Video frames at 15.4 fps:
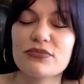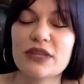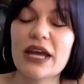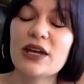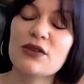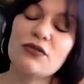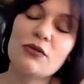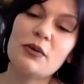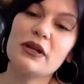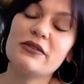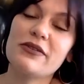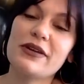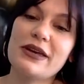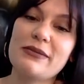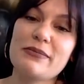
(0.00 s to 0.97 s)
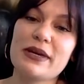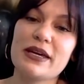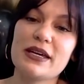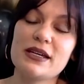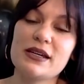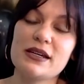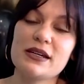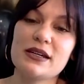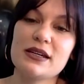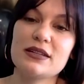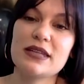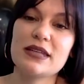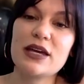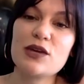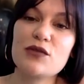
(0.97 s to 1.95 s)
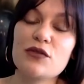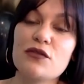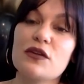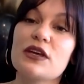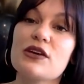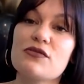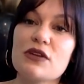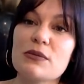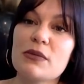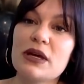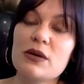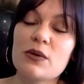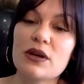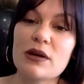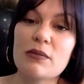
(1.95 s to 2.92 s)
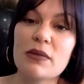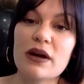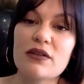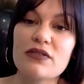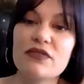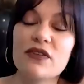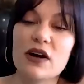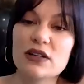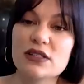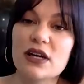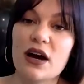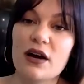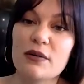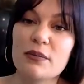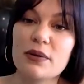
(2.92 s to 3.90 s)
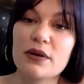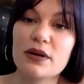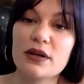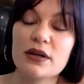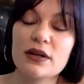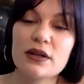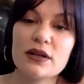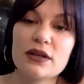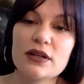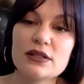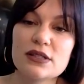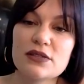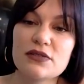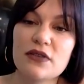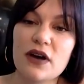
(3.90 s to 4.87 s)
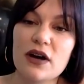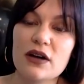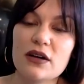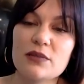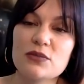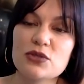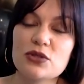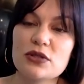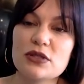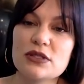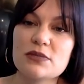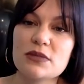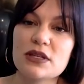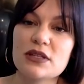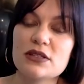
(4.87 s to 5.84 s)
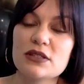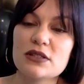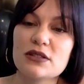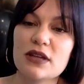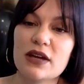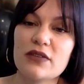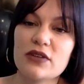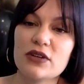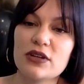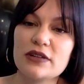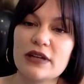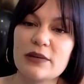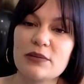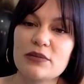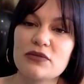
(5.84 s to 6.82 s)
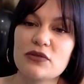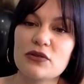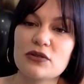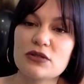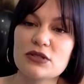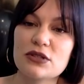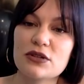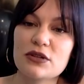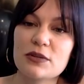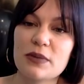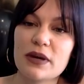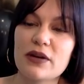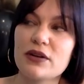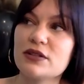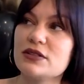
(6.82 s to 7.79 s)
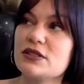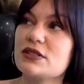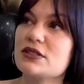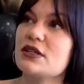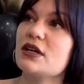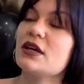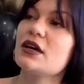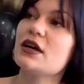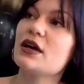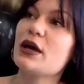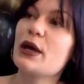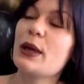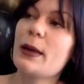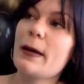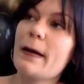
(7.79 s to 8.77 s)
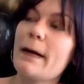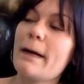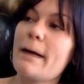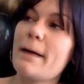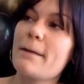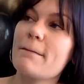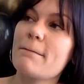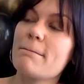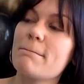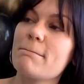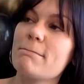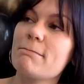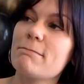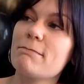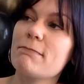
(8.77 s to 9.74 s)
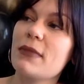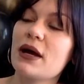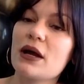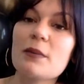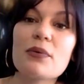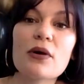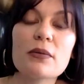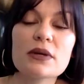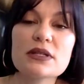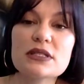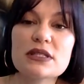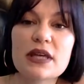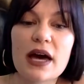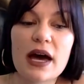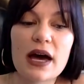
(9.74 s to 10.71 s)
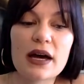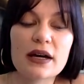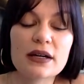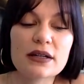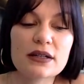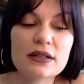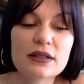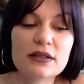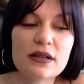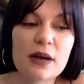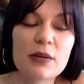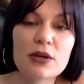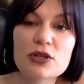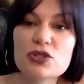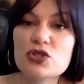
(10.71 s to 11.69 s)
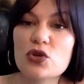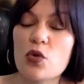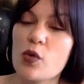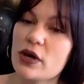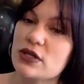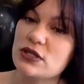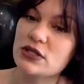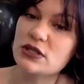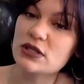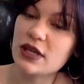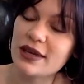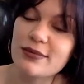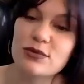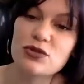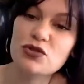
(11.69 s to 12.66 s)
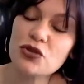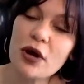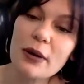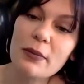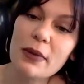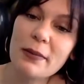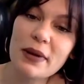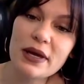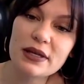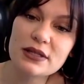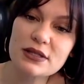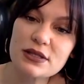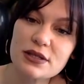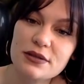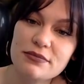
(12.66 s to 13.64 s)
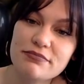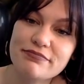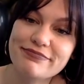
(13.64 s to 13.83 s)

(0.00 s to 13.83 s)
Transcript: you for believing in me. Thank you for forgiving me when I may have fucked up. I said fuck. I'm sure there's some kids that haven't heard that before. Sorry, parents. And I promise that I'm going to just always keep trying my best.